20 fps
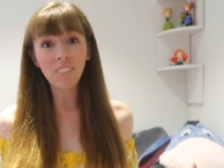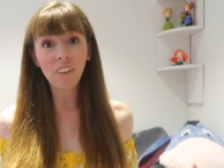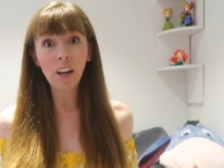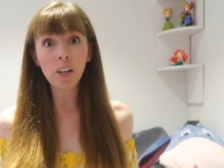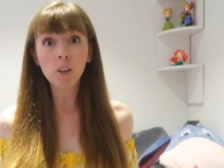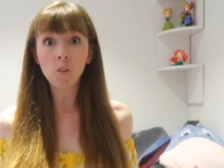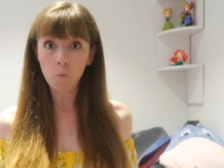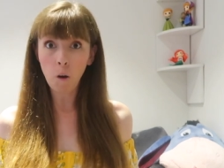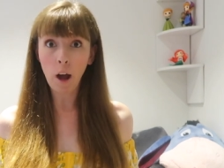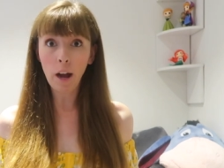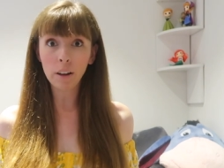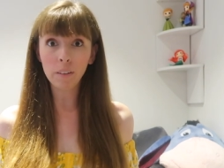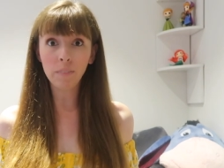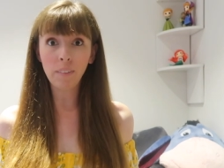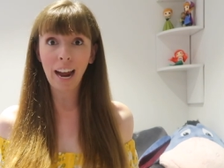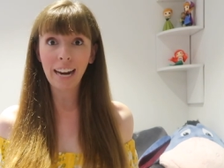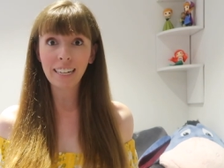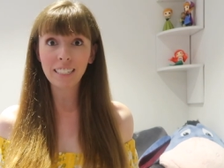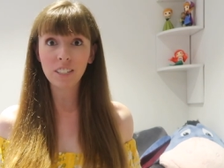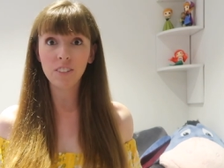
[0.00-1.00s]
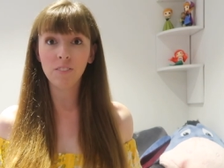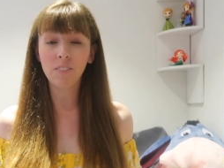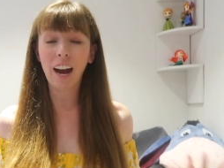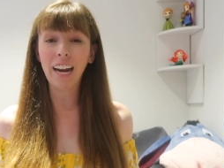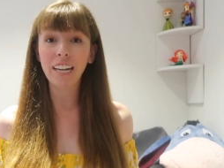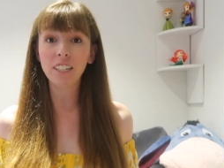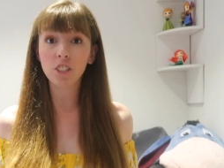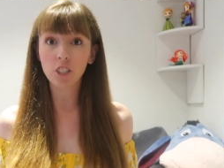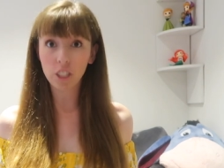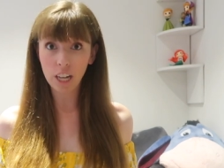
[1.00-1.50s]
everyone and welcome back to
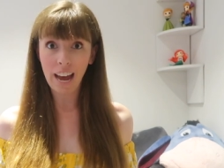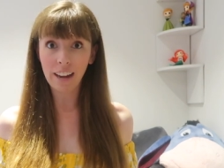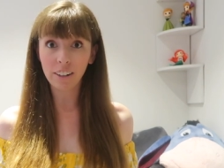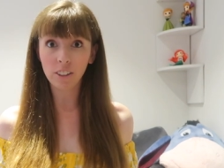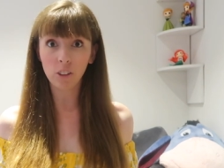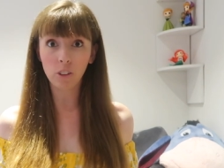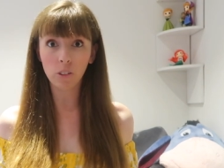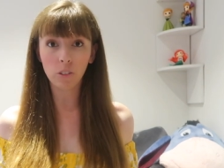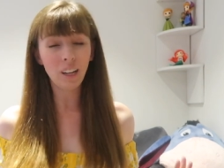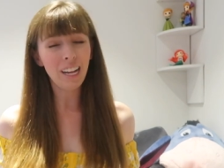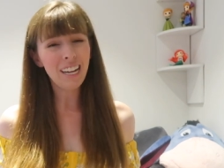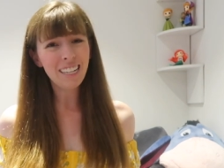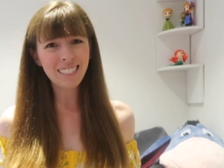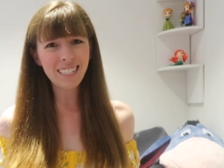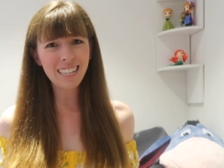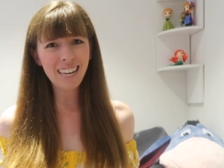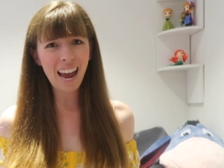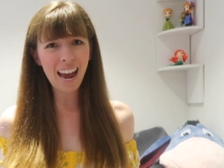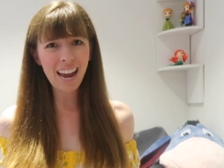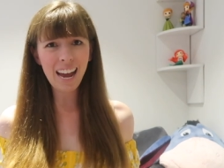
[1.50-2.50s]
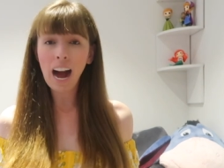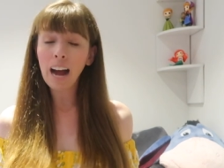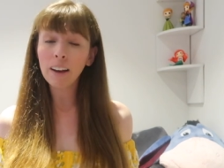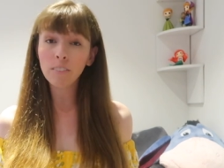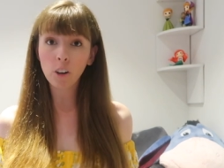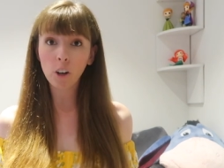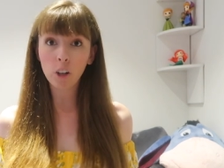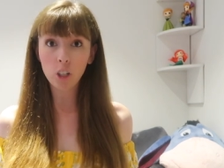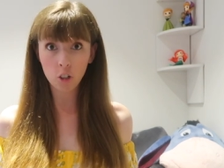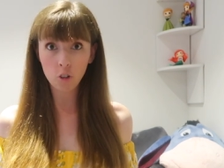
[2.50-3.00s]
my channel. Today
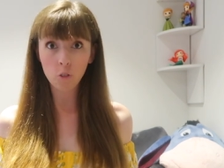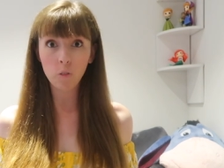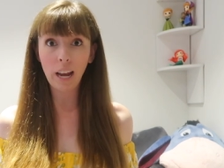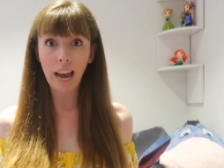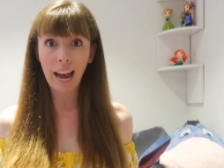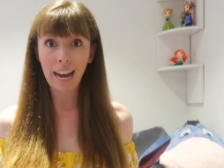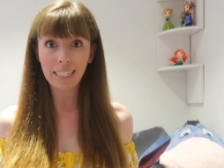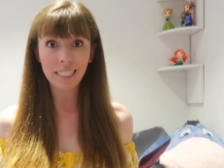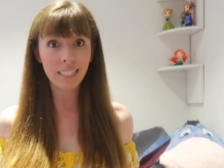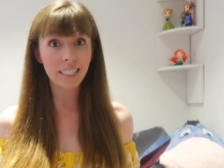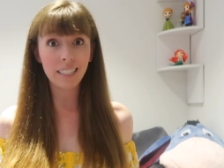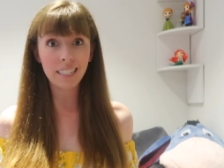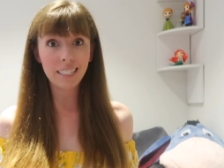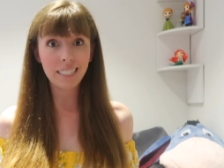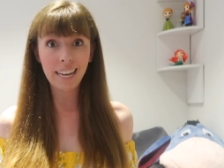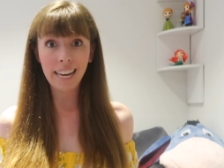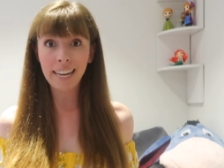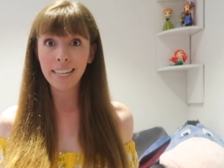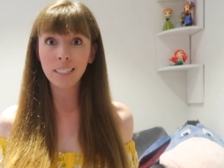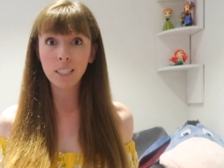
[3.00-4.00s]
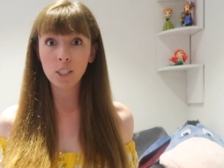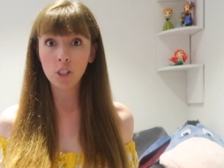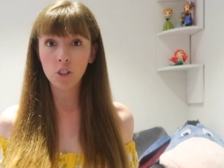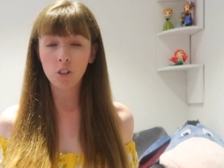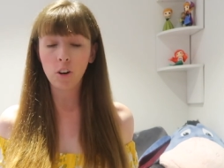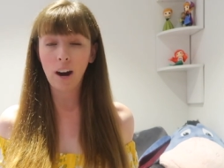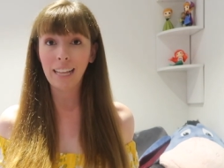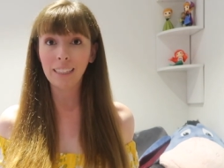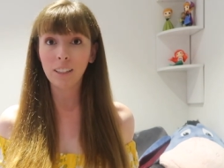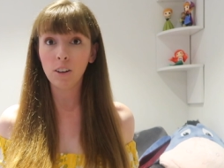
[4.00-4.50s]
I'm going to react to the teaser
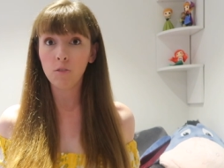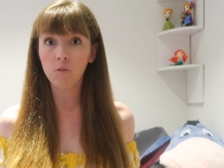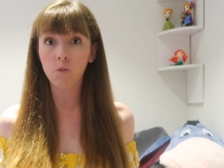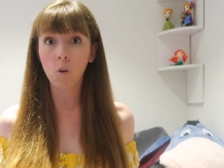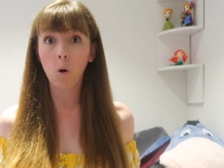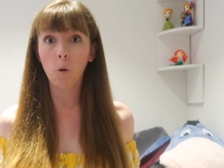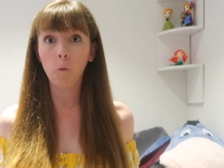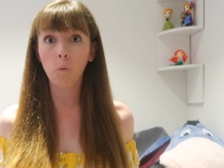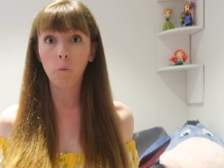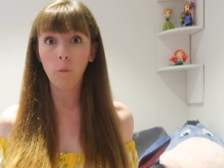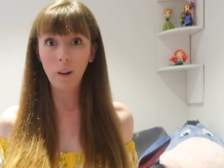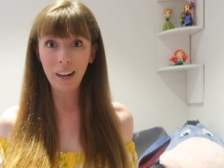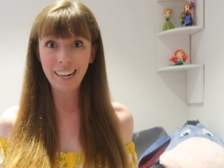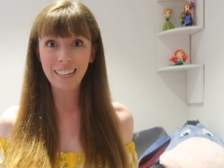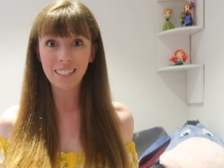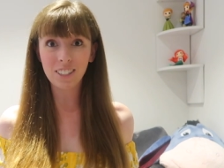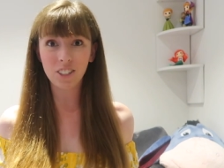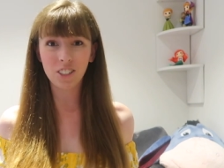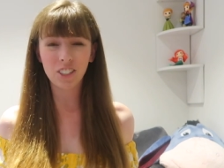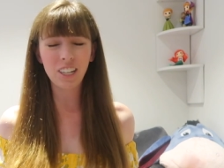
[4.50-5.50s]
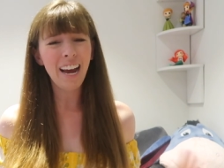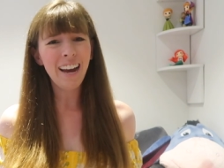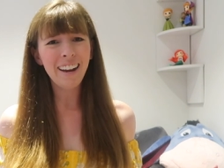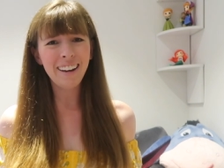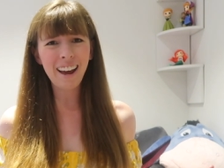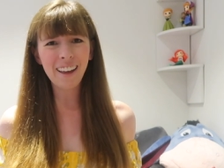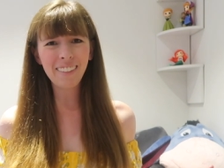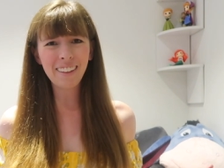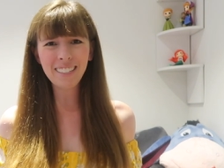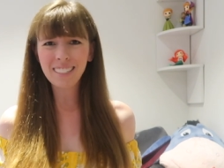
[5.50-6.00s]
trailer for Wish.
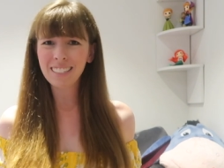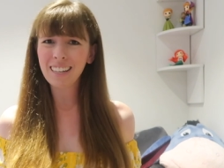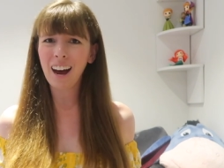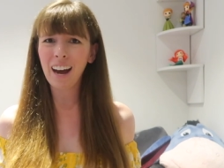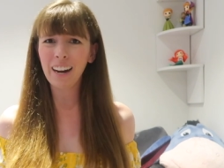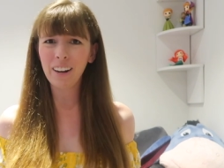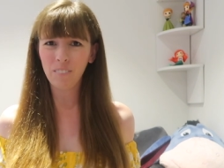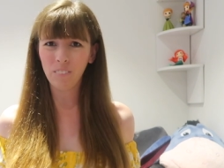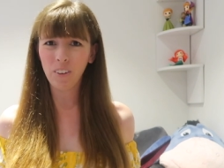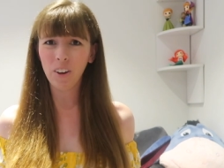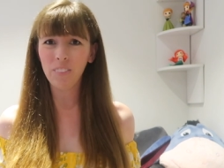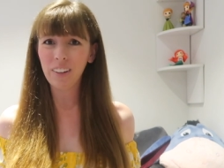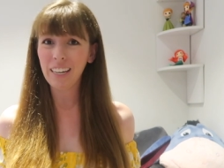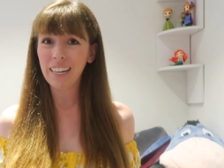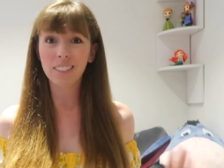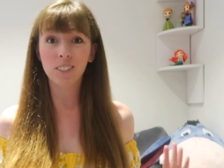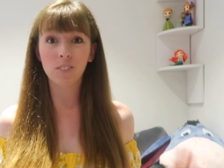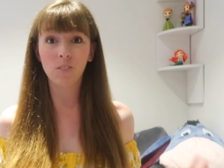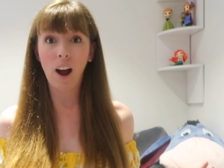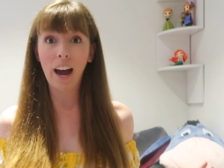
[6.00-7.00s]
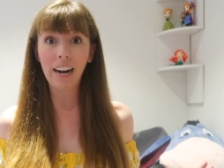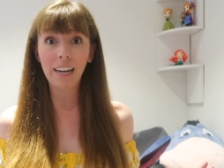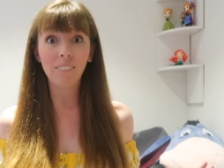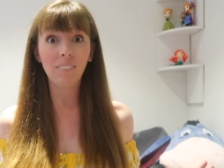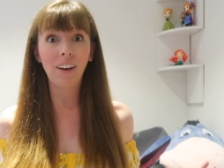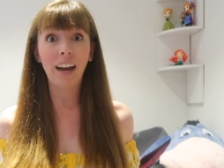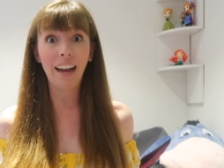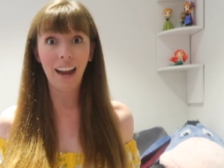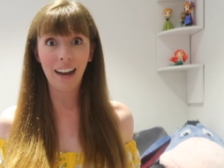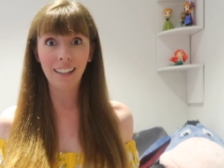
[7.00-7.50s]
Now this kind of movie is right up
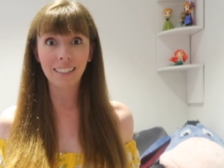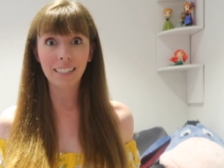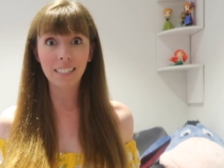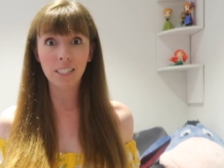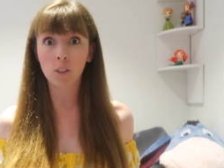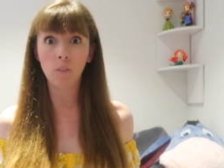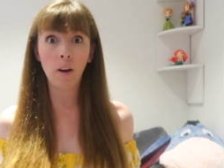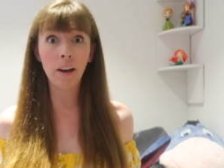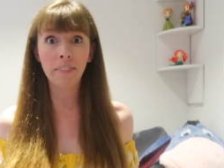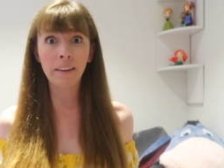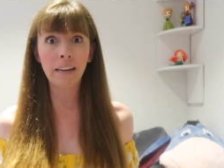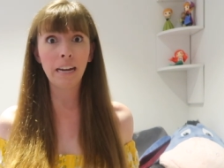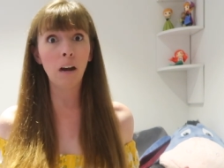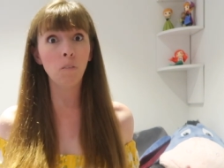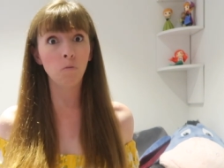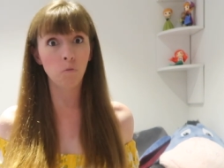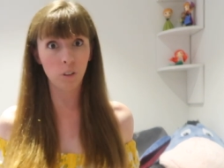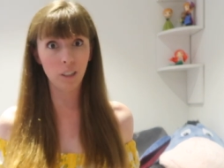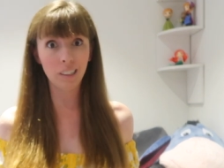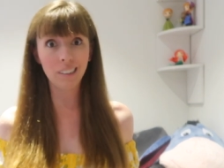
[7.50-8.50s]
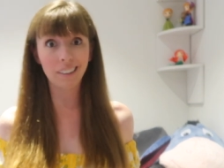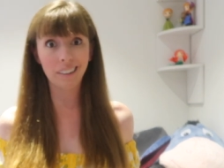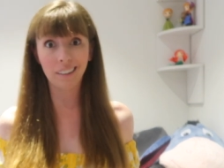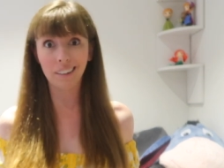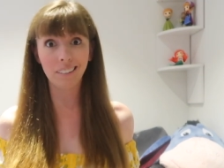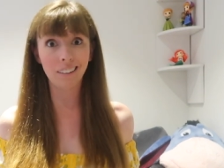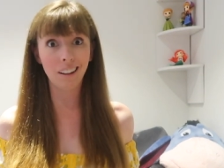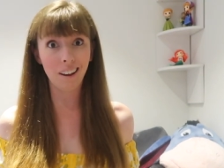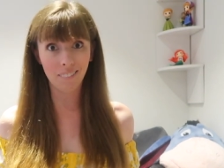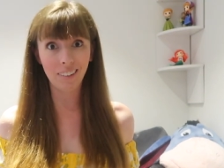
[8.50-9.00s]
my alley so I think I'm really
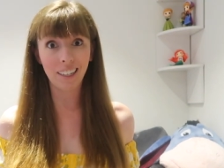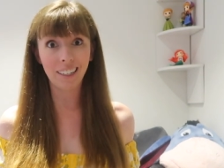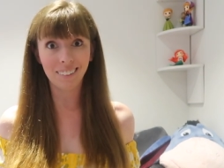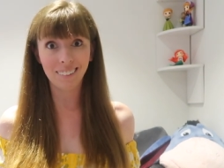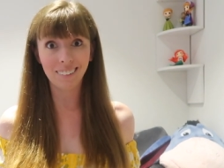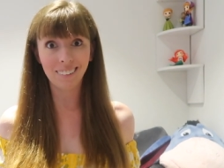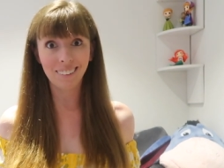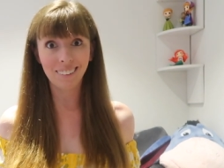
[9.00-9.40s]
gonna love it.